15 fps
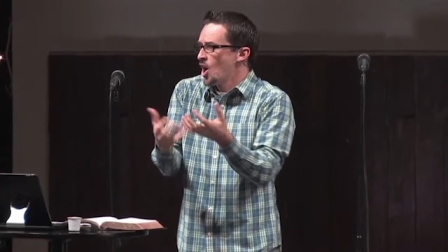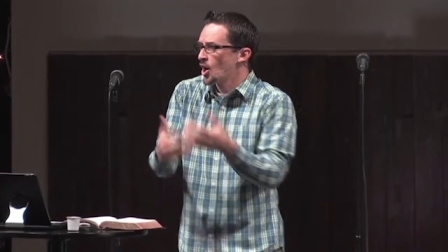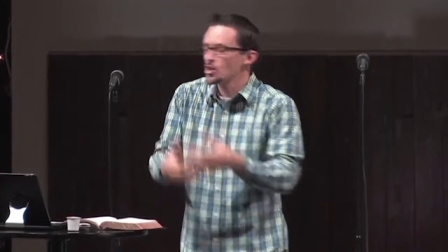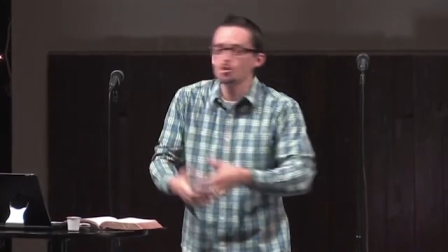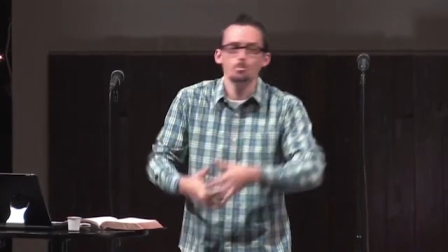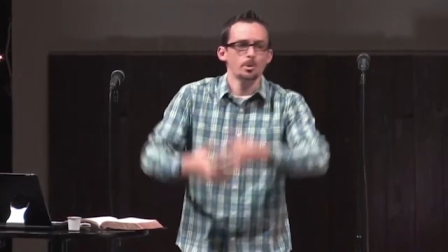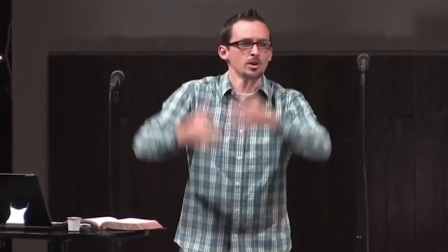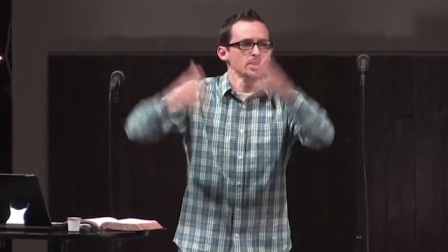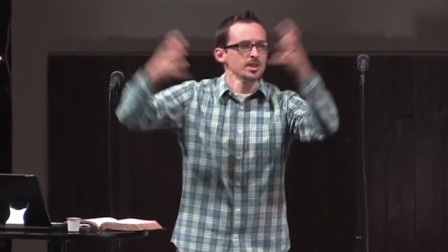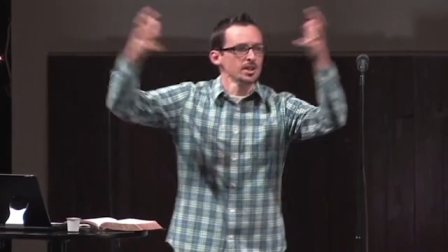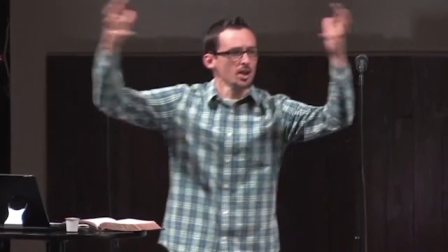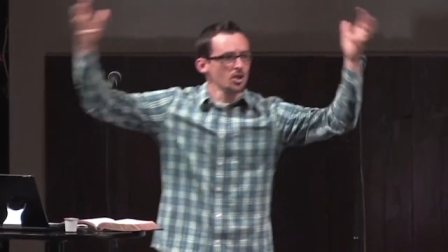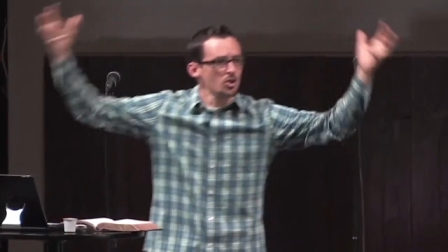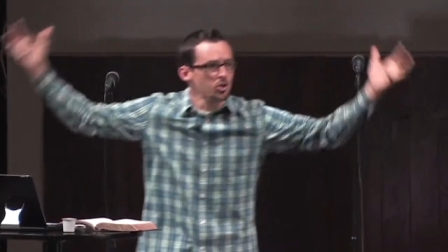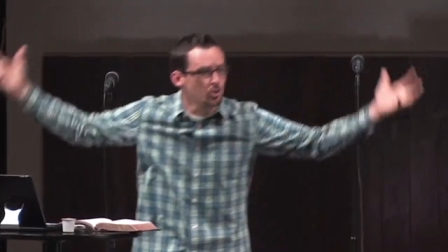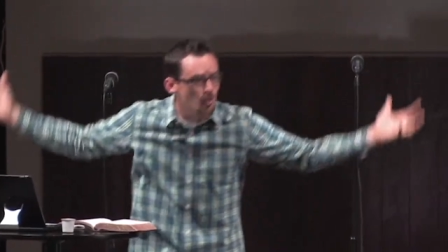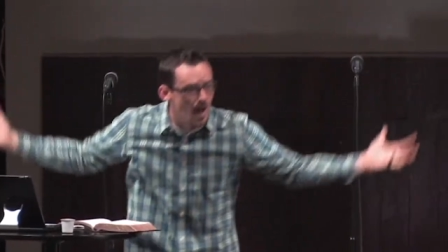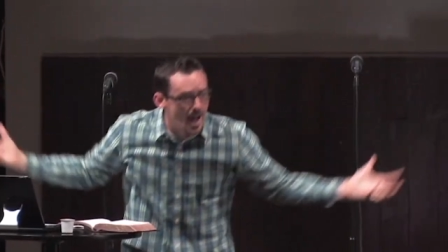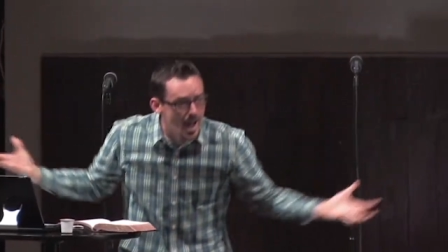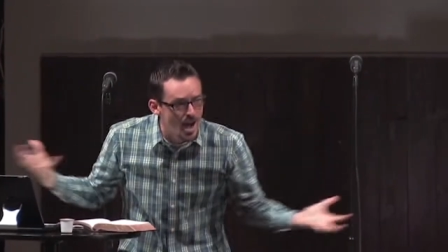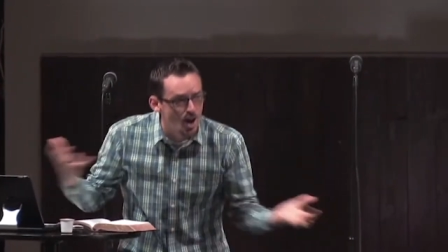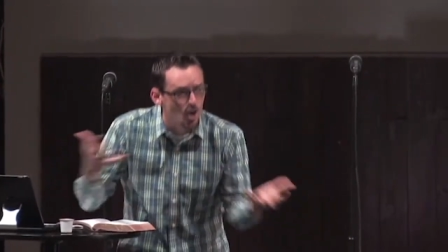are you building a
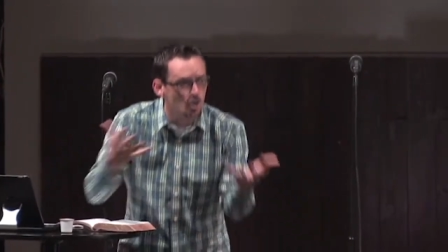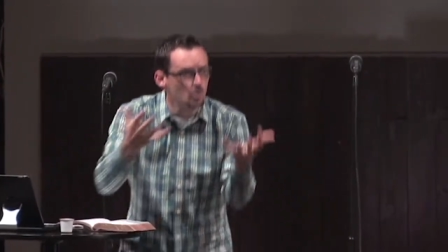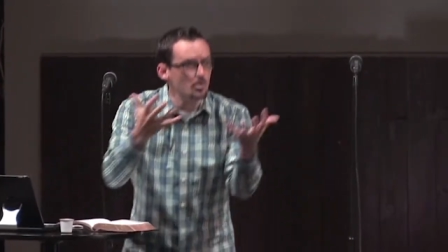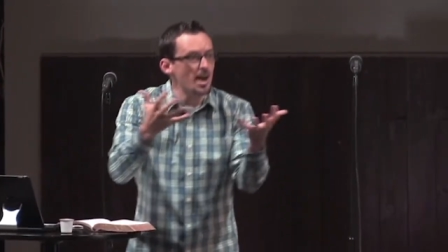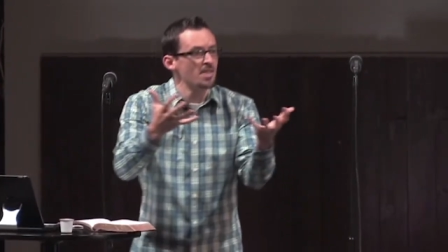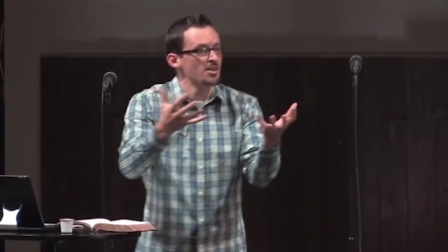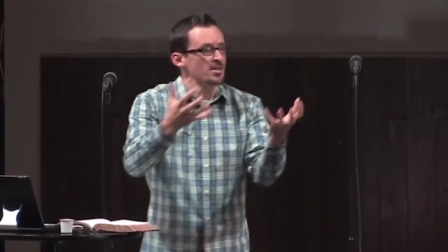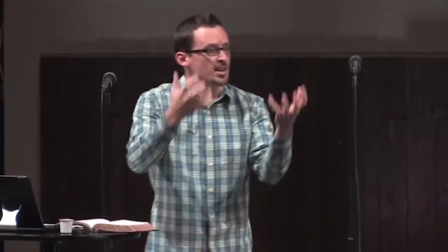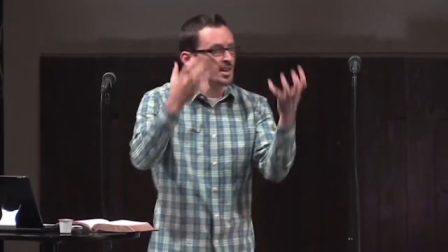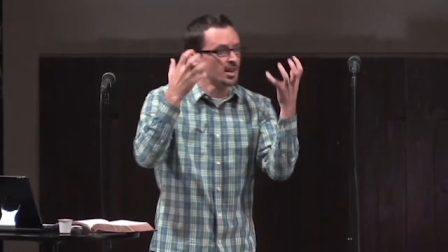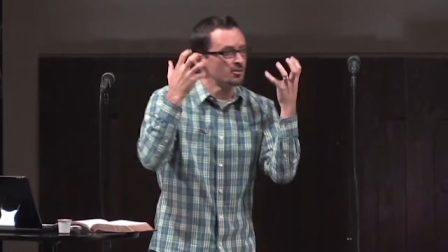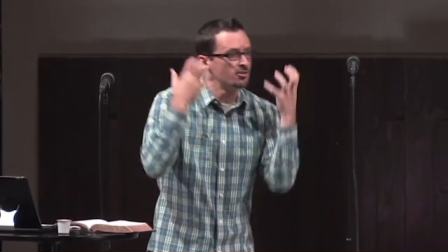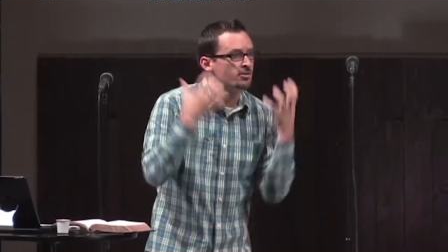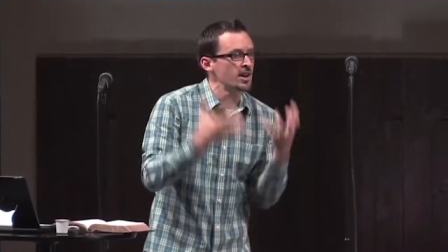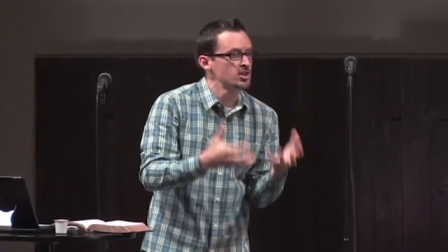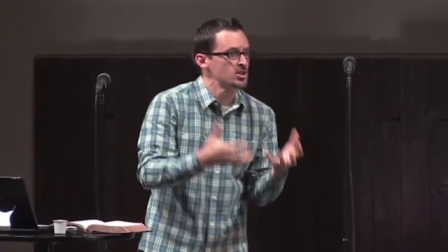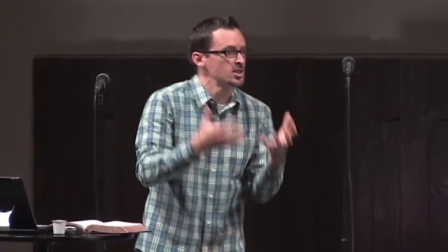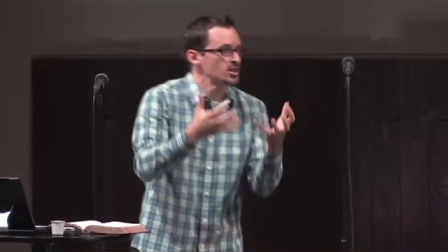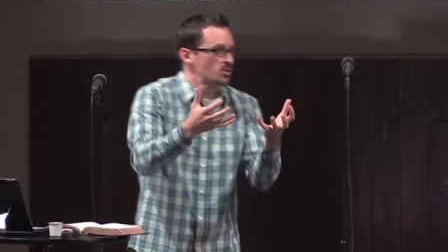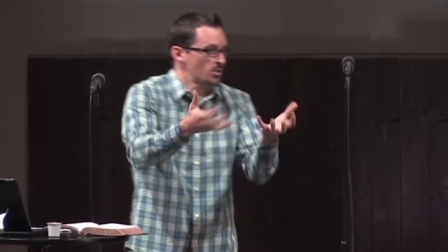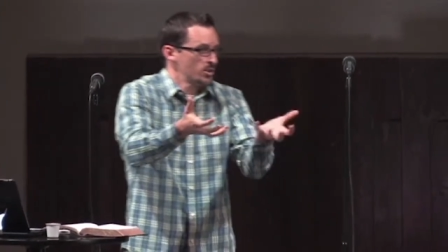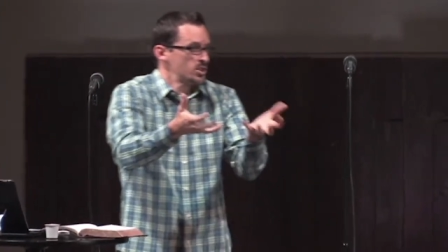crowd rather than confessing
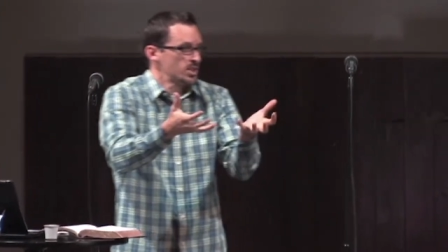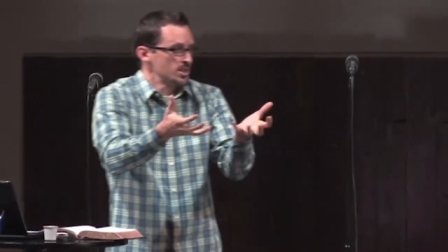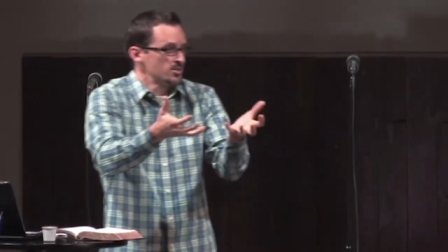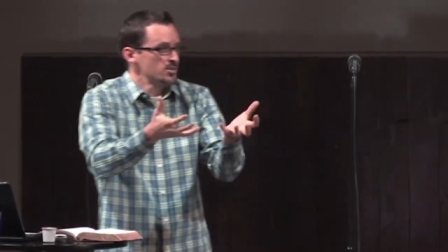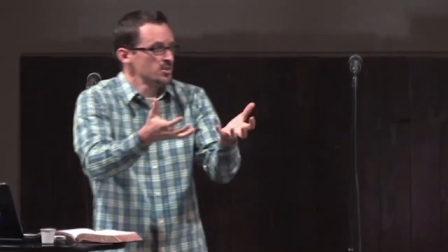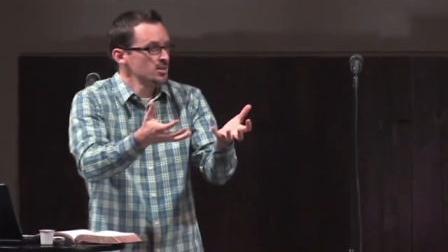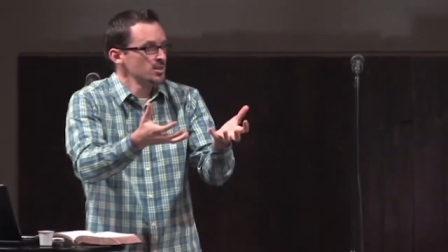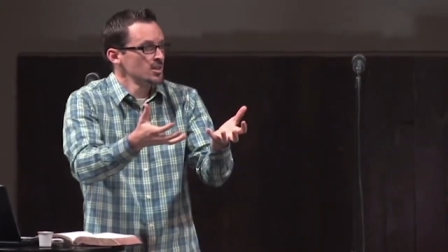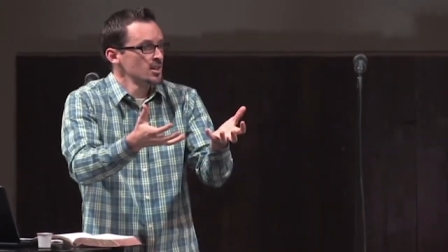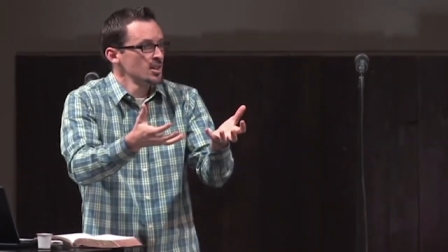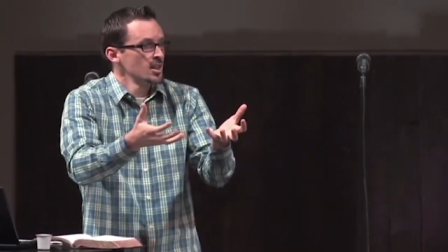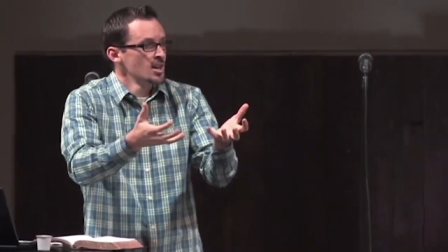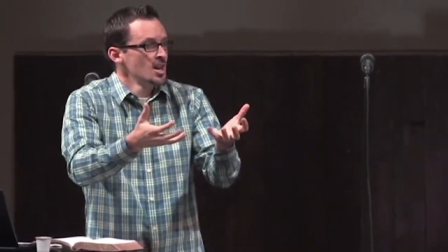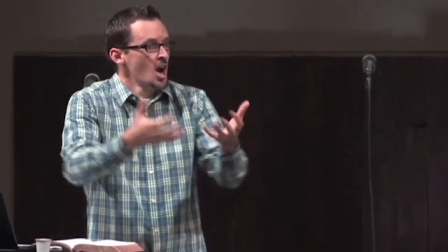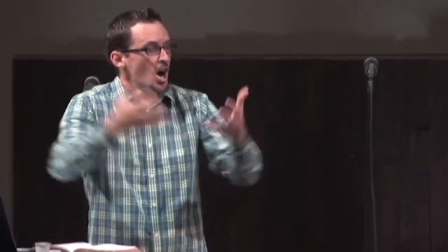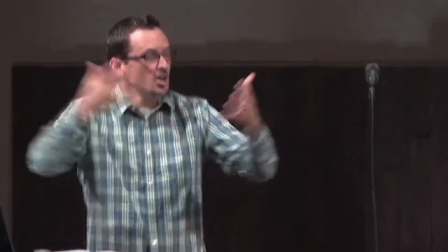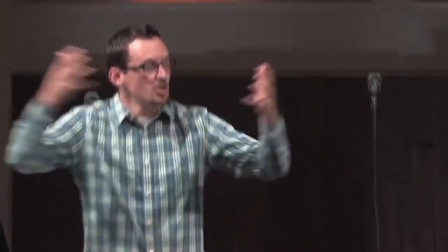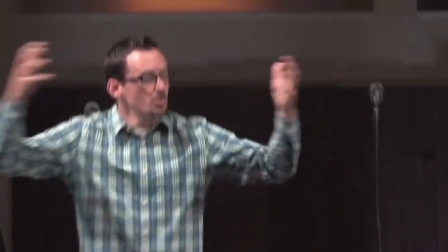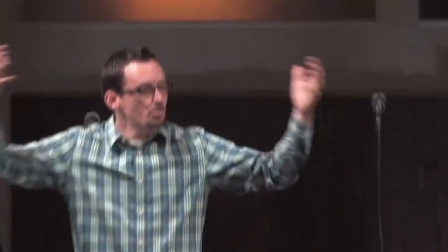christians are you